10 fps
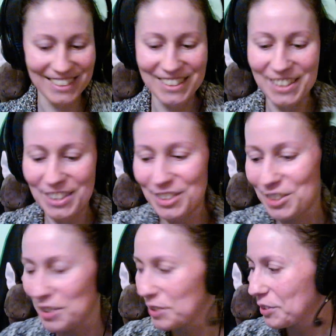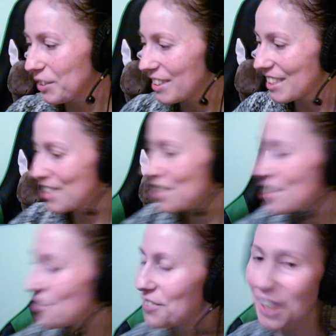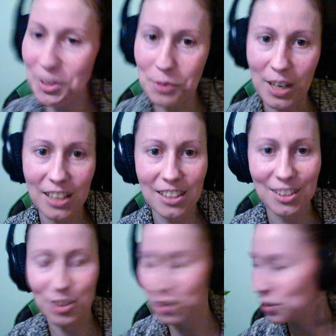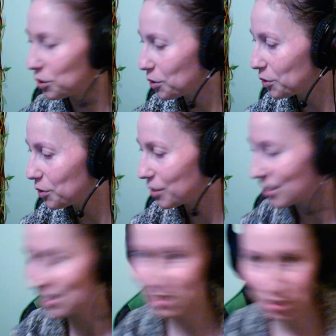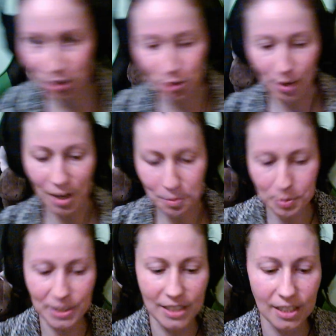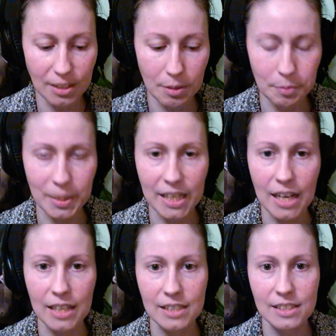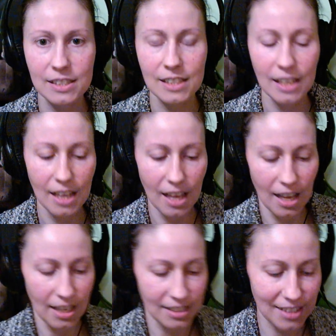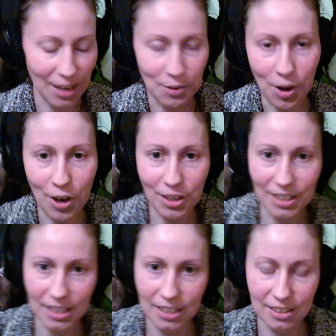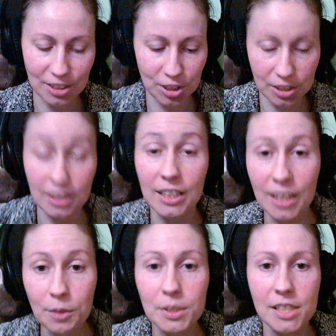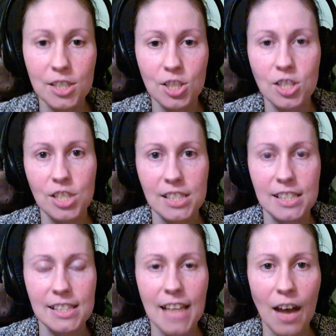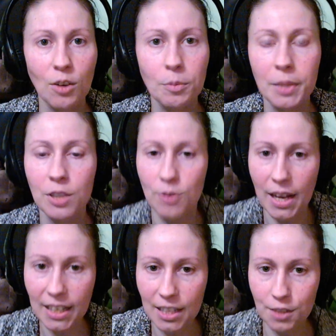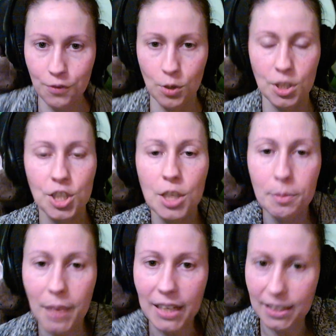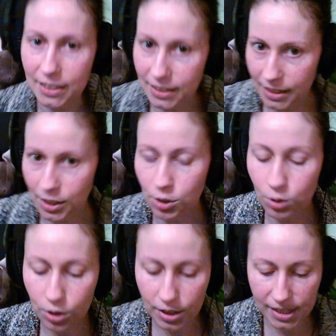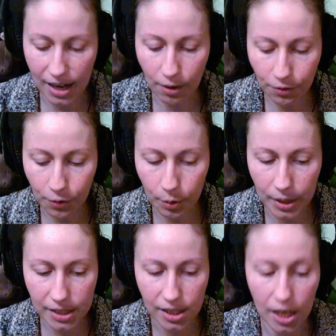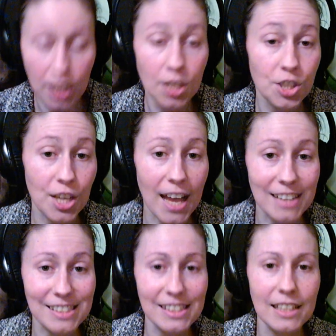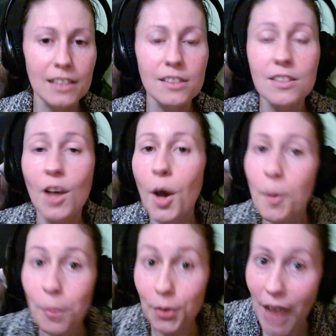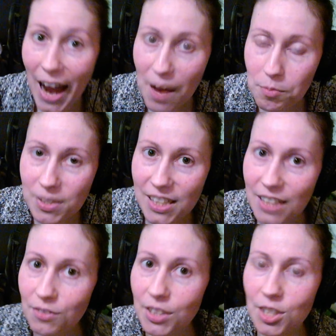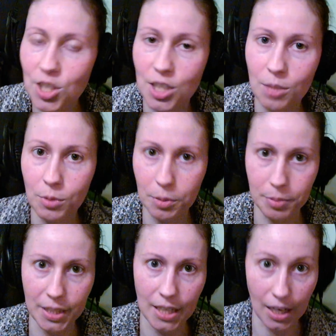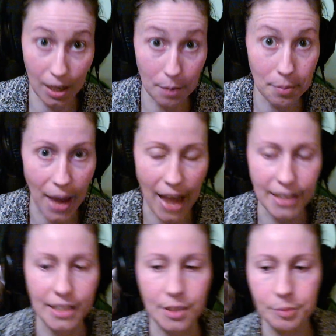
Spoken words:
So she's a fun one to try to predict, because Scout Harding, in Inquisition, she's the scout, but in Dragon Age 4, she might continue to scout for us. She has skills. Perhaps even she will be a companion.